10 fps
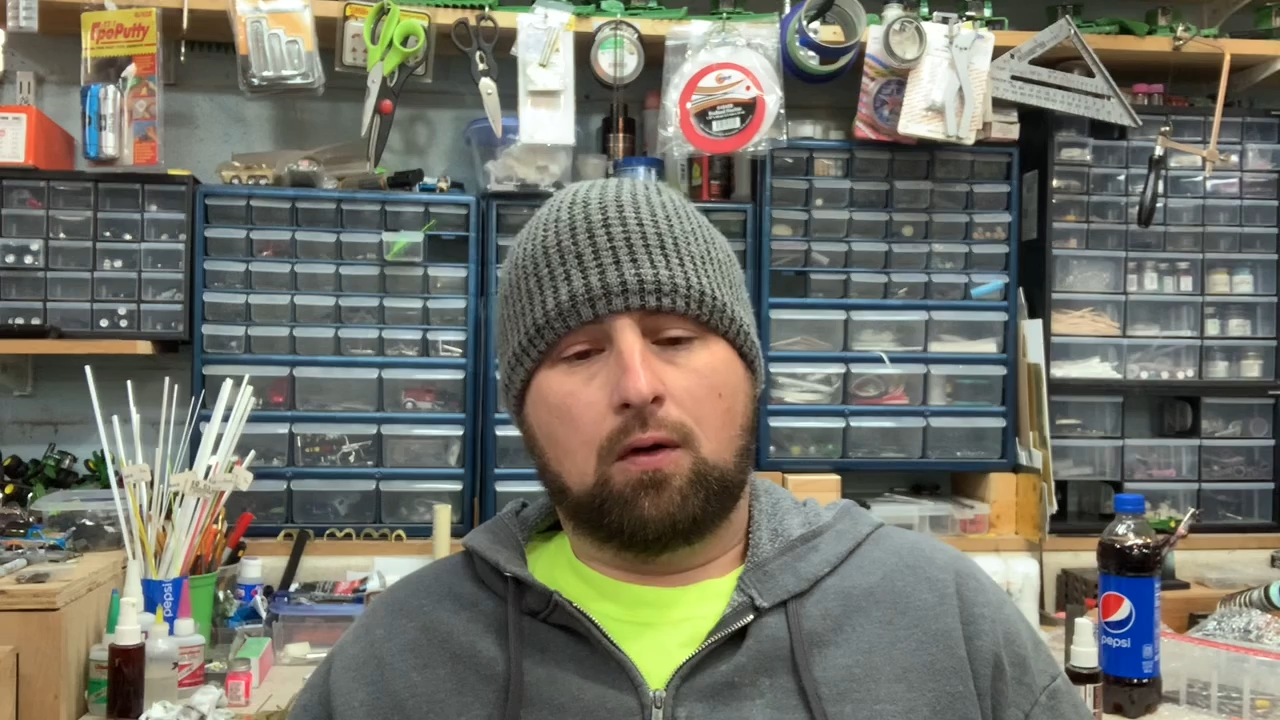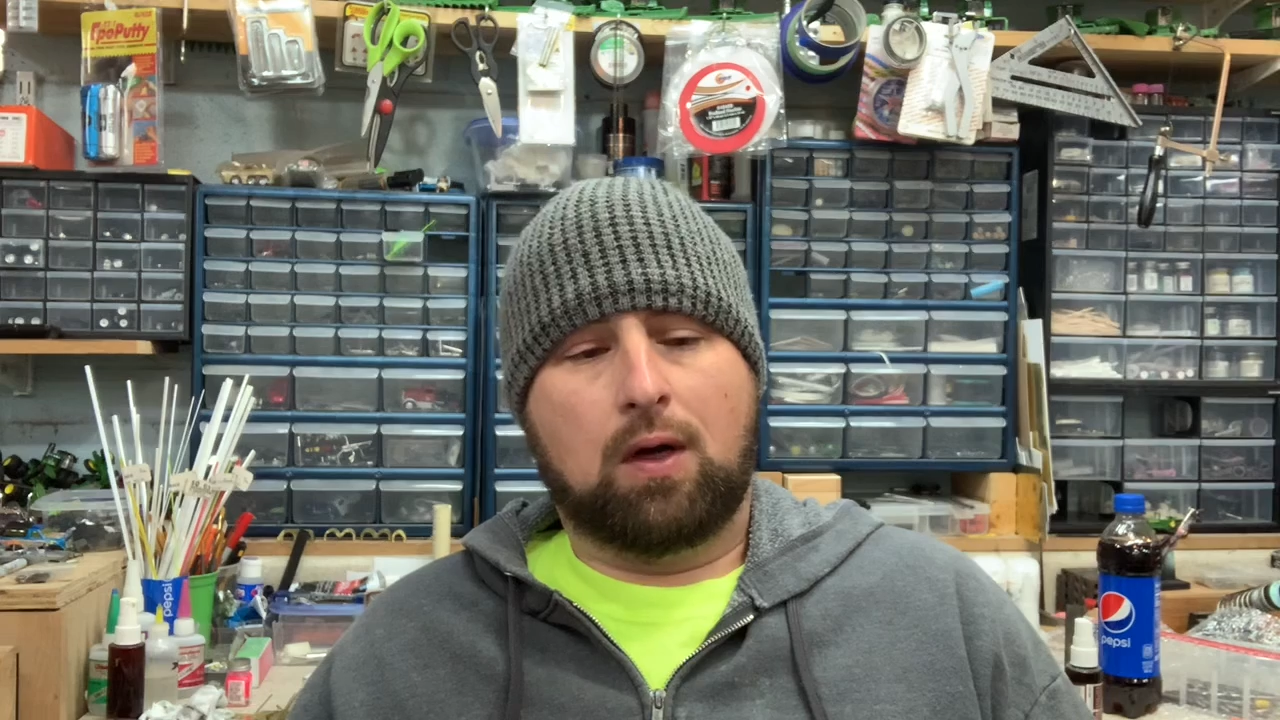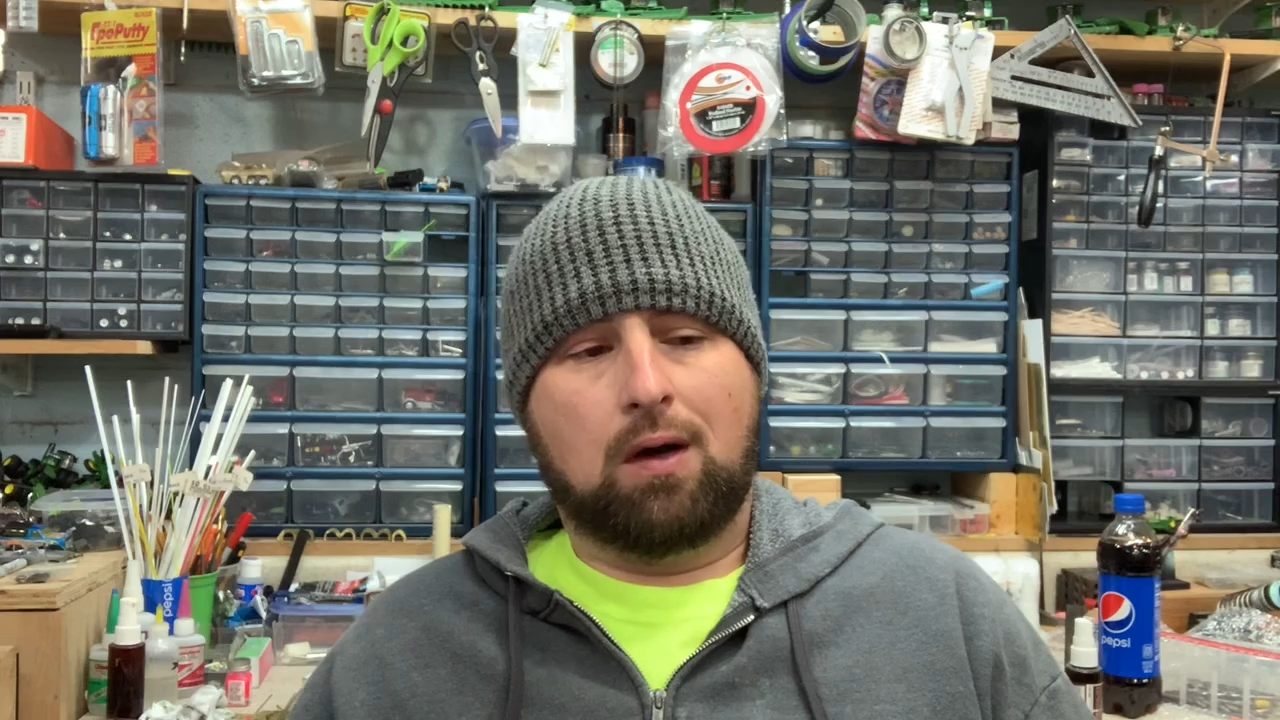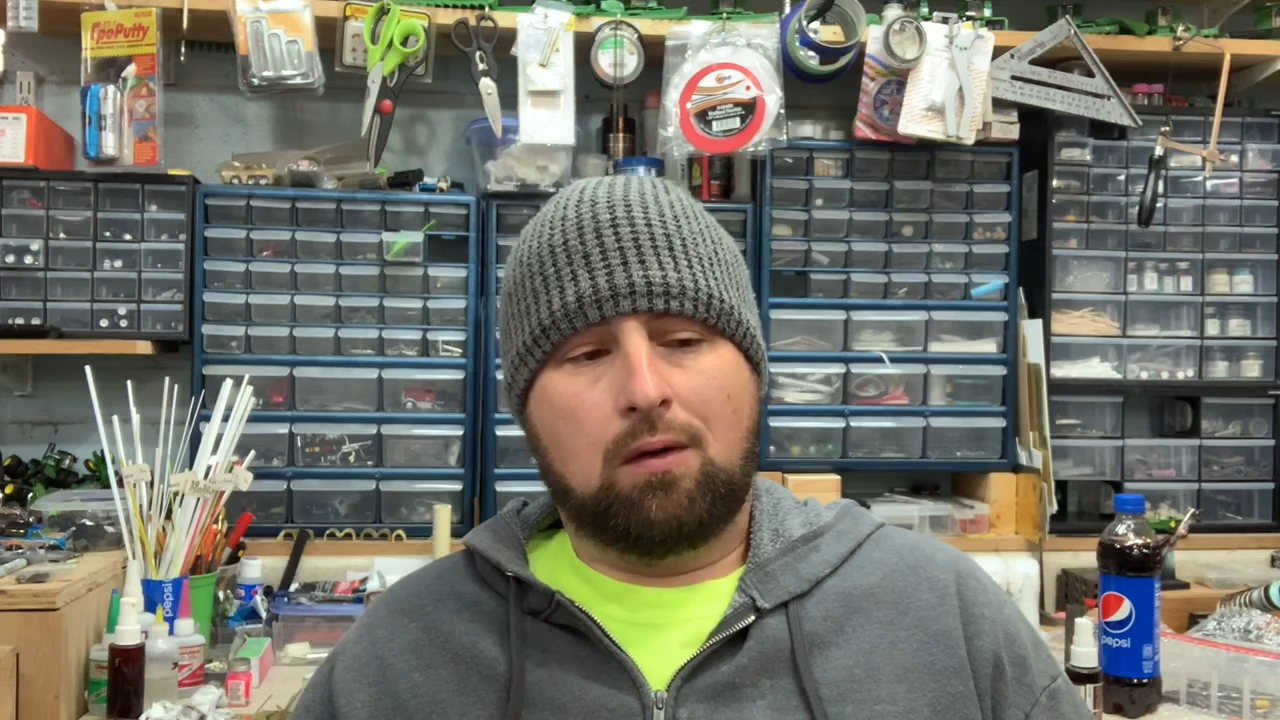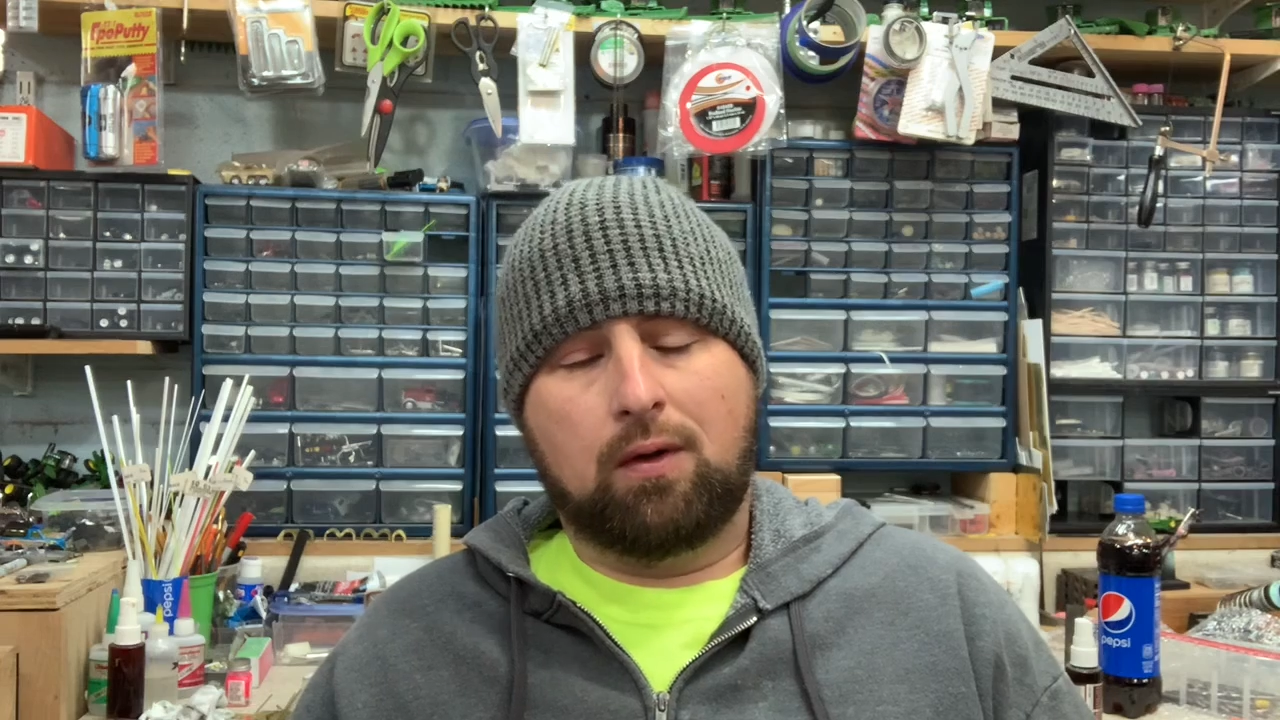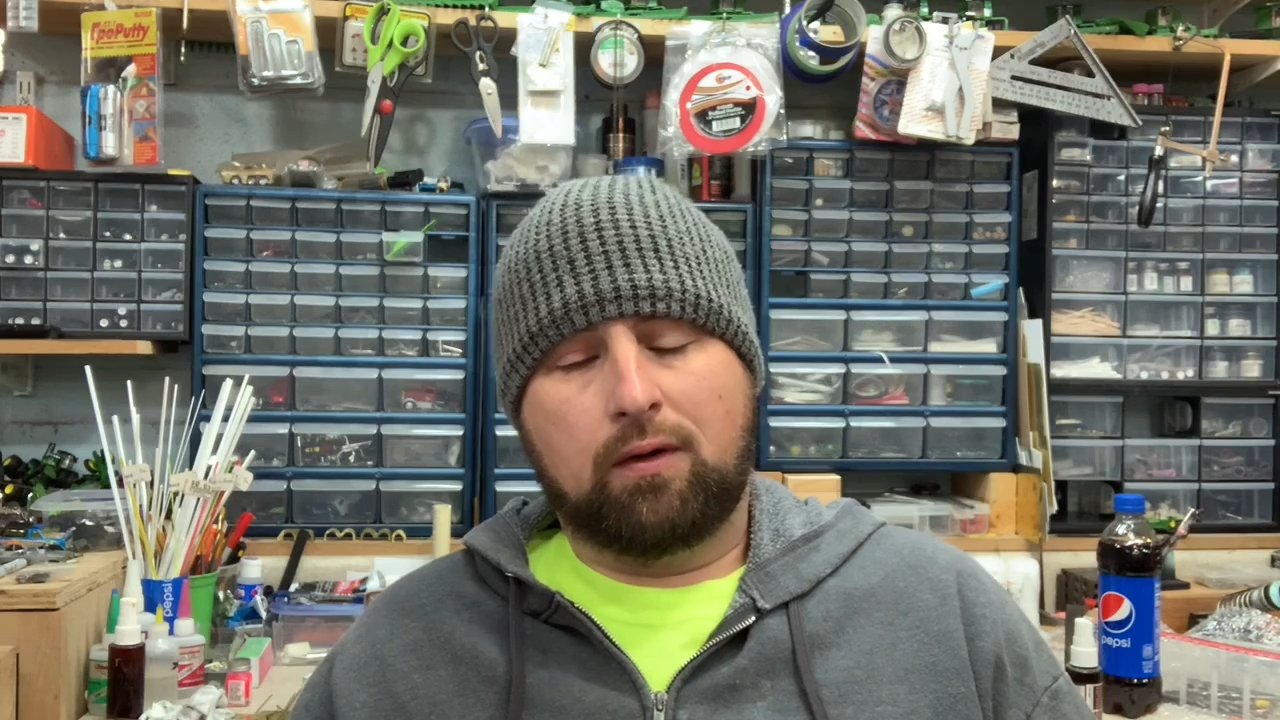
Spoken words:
I always